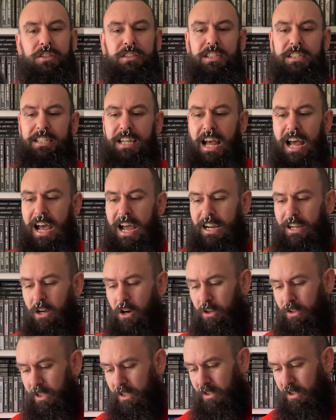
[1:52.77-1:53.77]
the tag
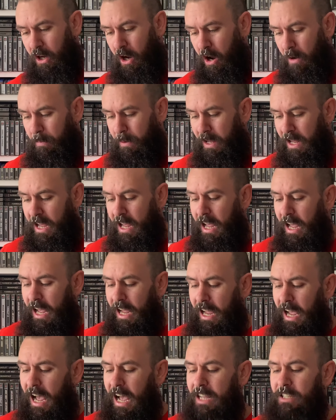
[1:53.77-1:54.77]
on the top.
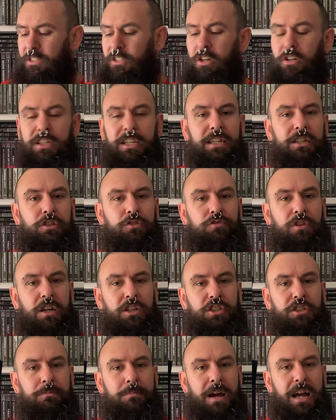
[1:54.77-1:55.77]
It has got the
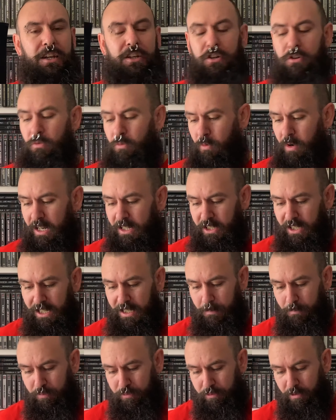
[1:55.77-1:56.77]
instruction manual, which
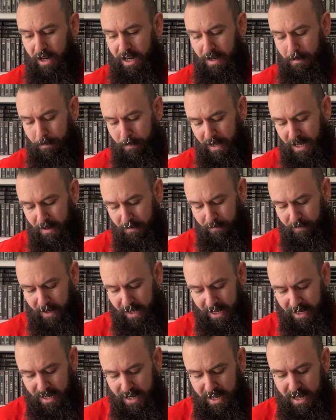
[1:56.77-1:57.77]
is pretty
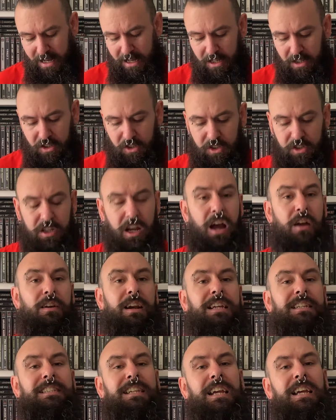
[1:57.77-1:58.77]
beefy. So
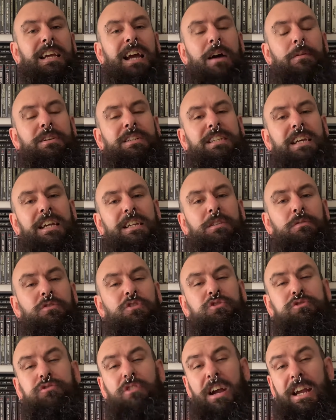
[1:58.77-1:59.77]
let's see how we did
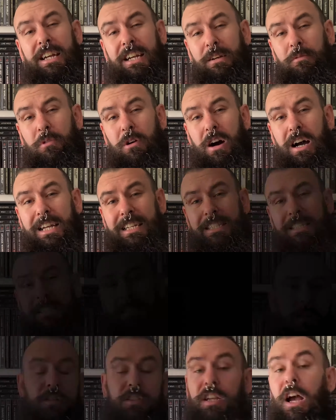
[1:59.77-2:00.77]
trading wise.
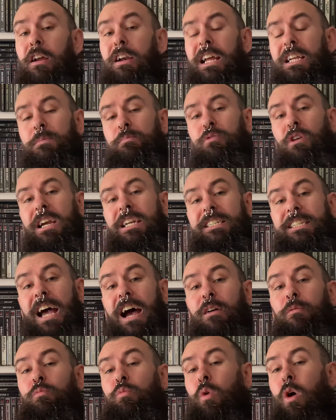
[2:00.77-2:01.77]
So let's break
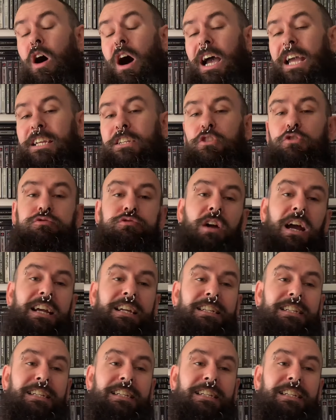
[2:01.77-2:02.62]
down what I traded